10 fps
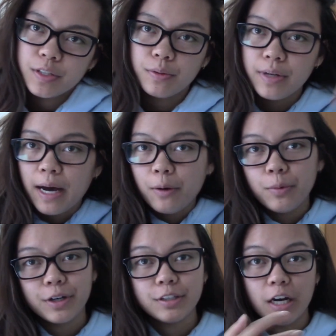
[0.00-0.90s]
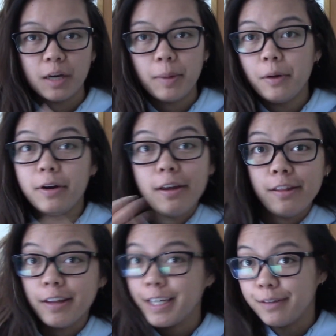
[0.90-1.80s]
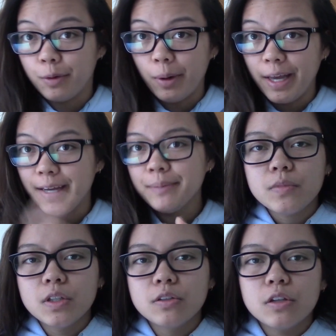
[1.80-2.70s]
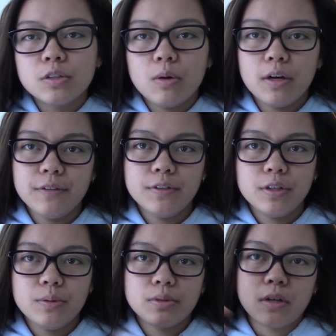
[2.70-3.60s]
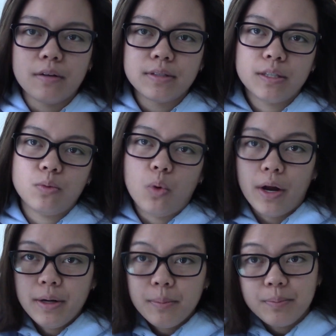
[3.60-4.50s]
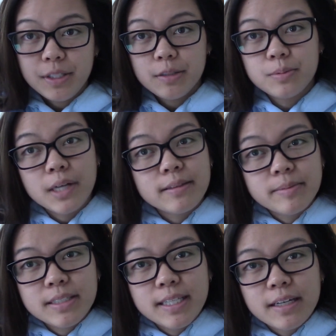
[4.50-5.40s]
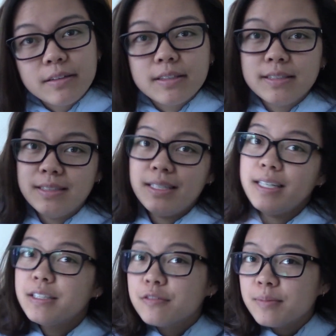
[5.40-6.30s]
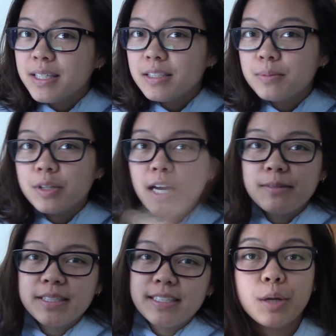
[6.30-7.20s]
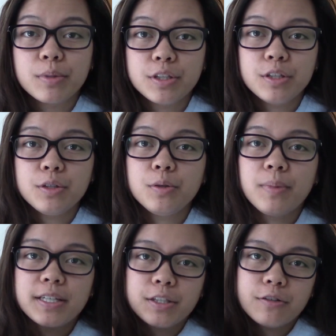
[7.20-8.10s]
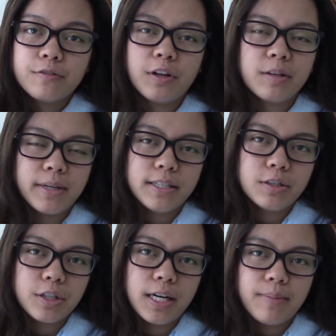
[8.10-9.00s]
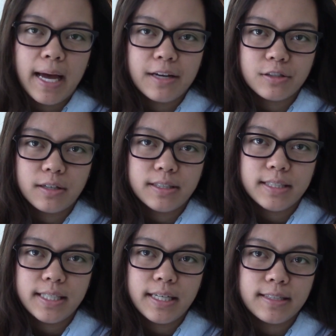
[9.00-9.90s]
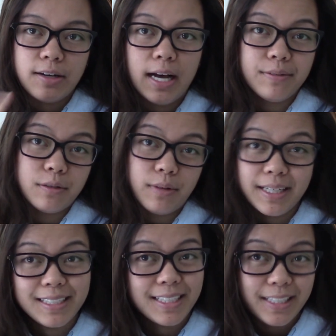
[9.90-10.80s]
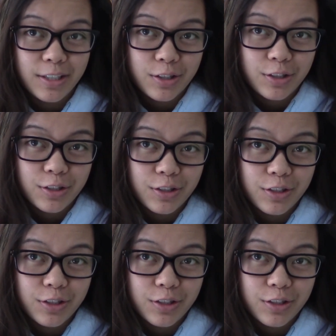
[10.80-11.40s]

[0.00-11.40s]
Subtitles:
So now we're gonna talk about the giveaway. So all you have to do is obviously, one, be subscribed to my channel because this is for my subscribers. Number two, make sure you're following my Instagram at Chaunna Diaz. I'll have it right here.